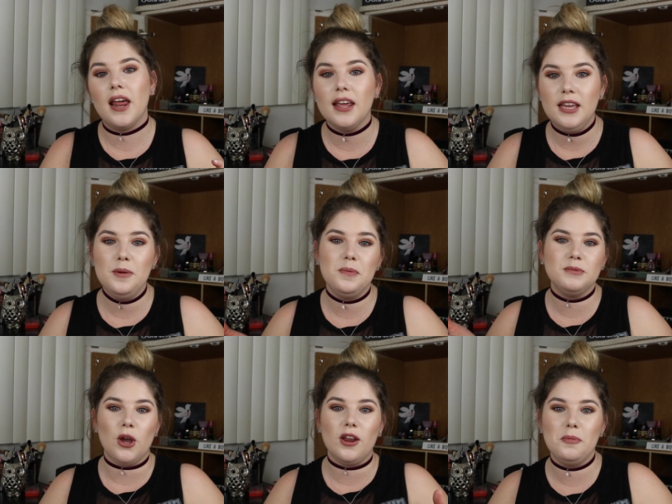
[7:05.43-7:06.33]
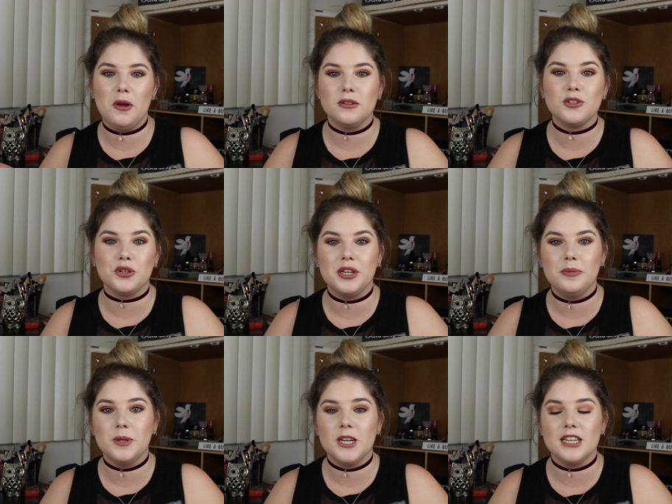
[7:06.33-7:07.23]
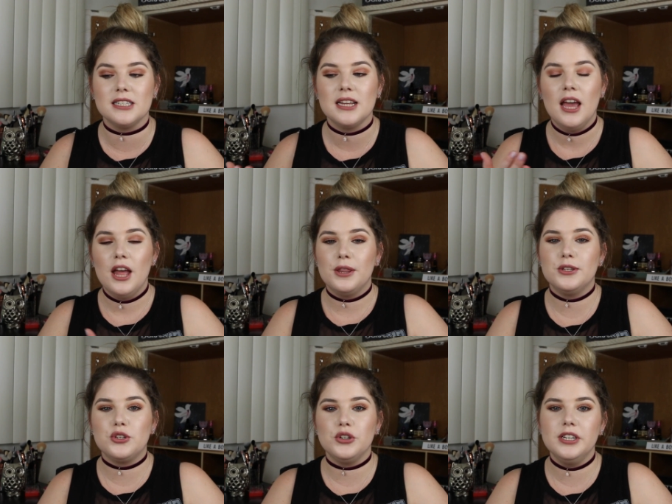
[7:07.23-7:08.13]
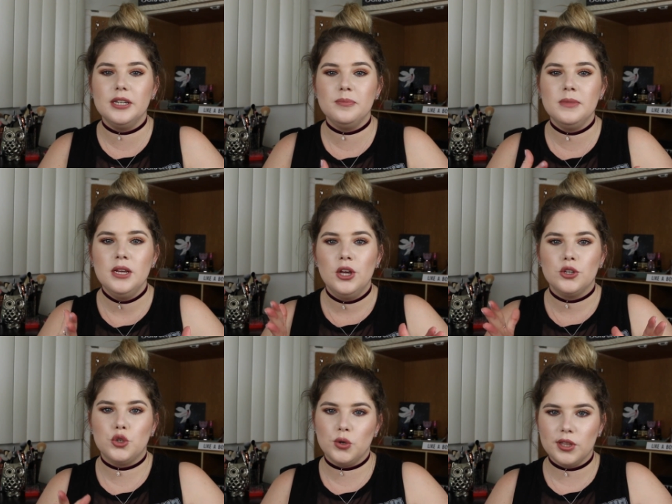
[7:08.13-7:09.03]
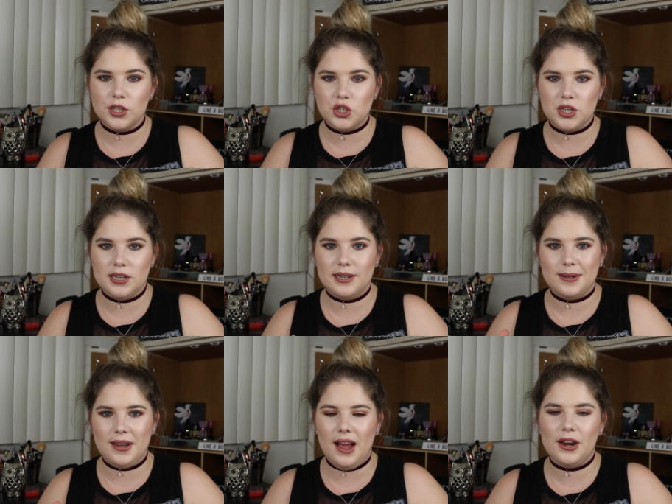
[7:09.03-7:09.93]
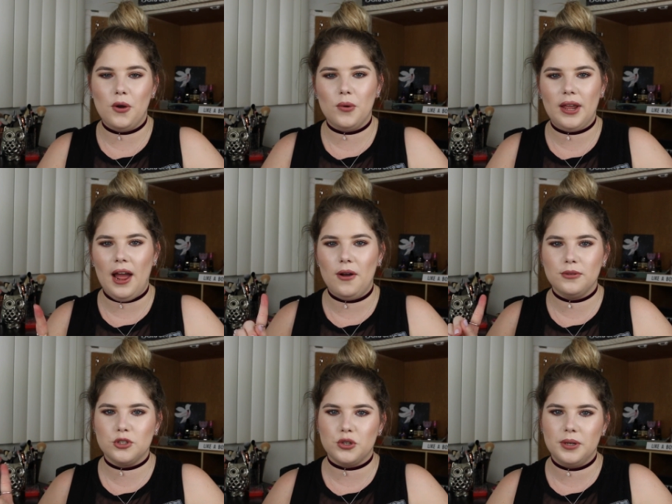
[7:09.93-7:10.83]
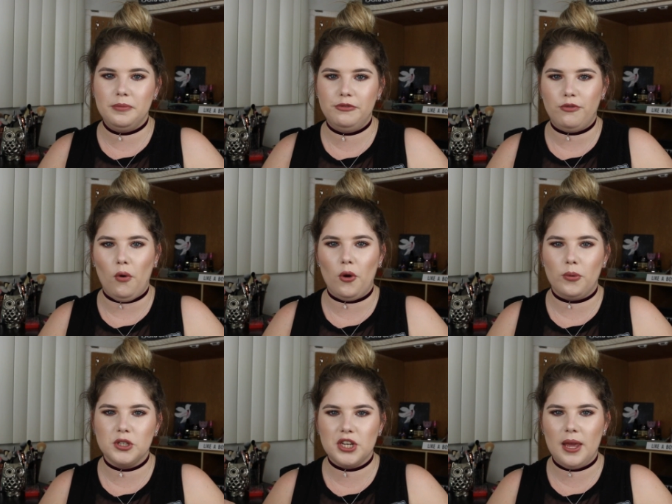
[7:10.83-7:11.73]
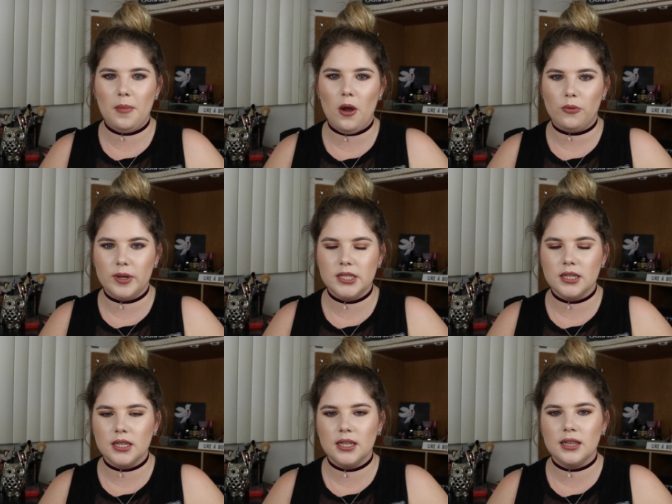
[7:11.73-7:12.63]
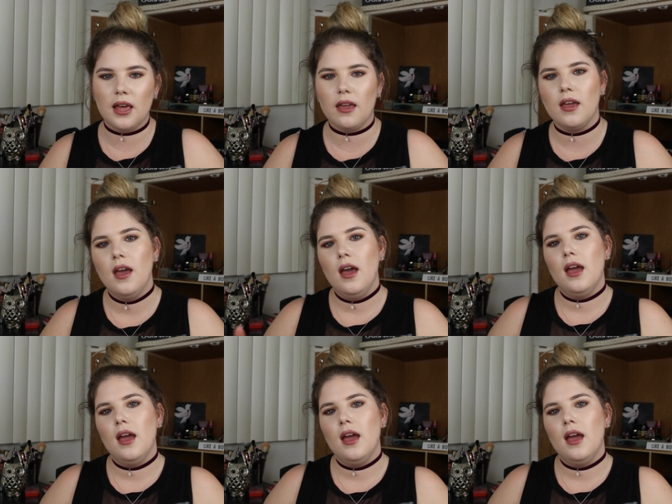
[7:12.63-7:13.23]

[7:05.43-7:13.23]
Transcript: And I keep talking about Scream because the Scream trilogy, I don't count Scream 4, which came out recently. Like,